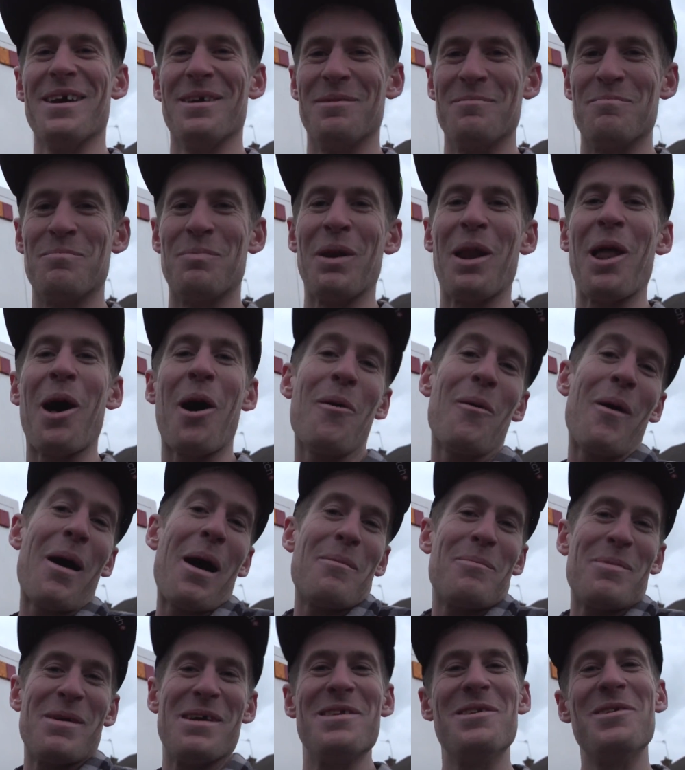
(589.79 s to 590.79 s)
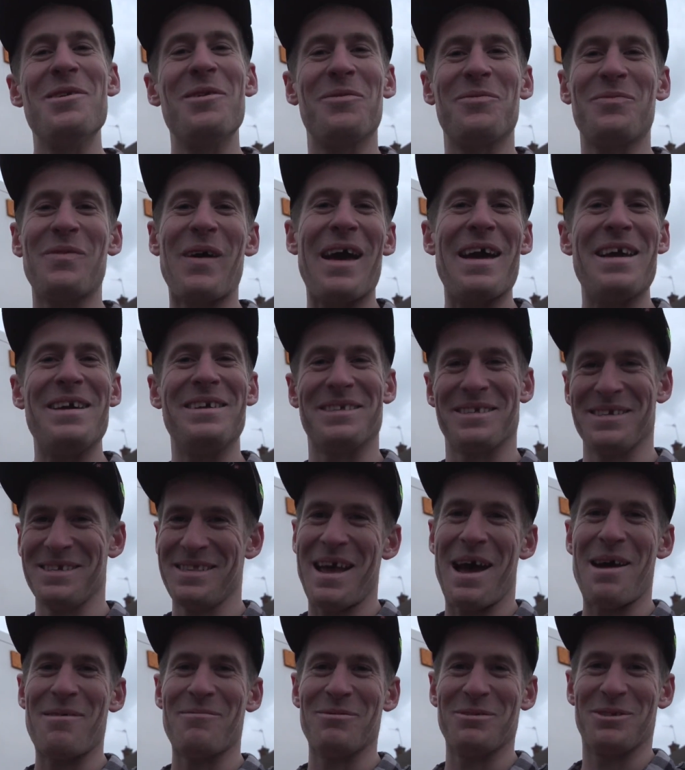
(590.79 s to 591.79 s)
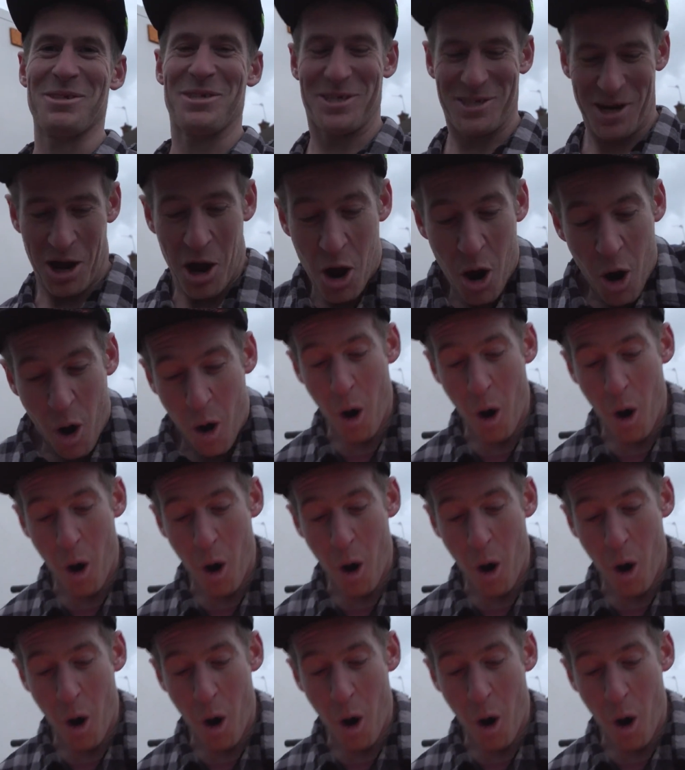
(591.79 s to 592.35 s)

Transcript: and blow up in your face, and that would suck.